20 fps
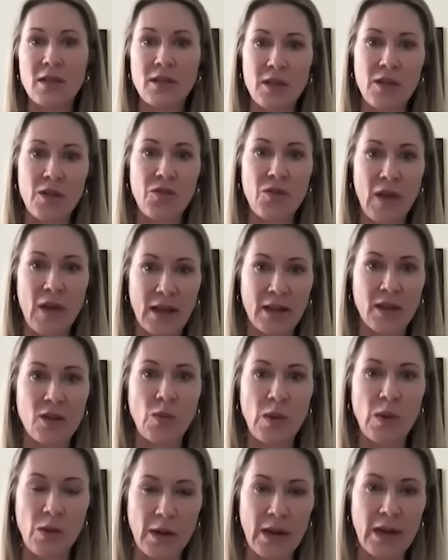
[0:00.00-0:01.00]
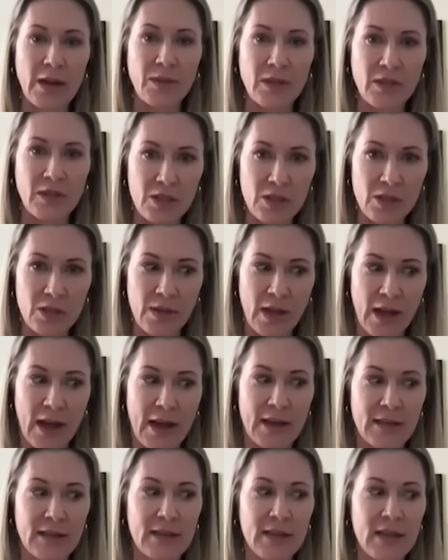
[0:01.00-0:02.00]
And so the fact that we were able to do
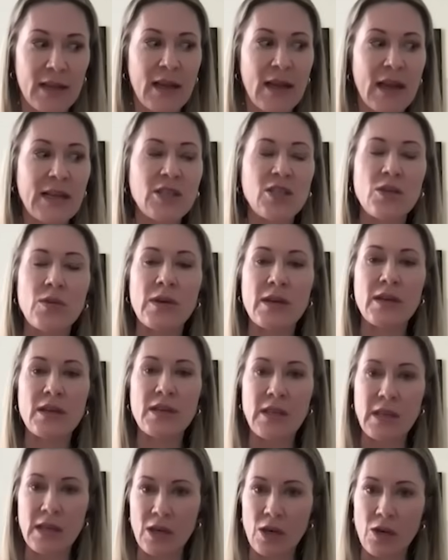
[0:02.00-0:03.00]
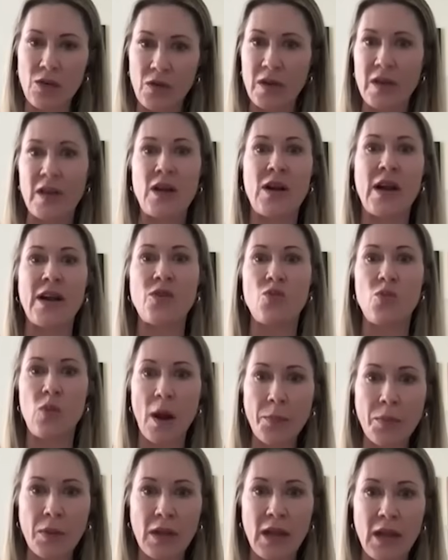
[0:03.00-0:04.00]
that and do it year over year and
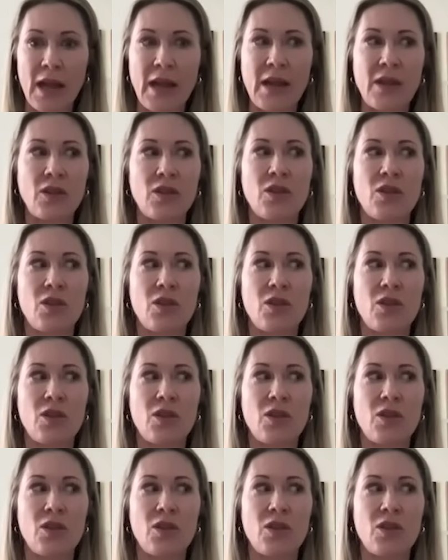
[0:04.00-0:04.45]
replicate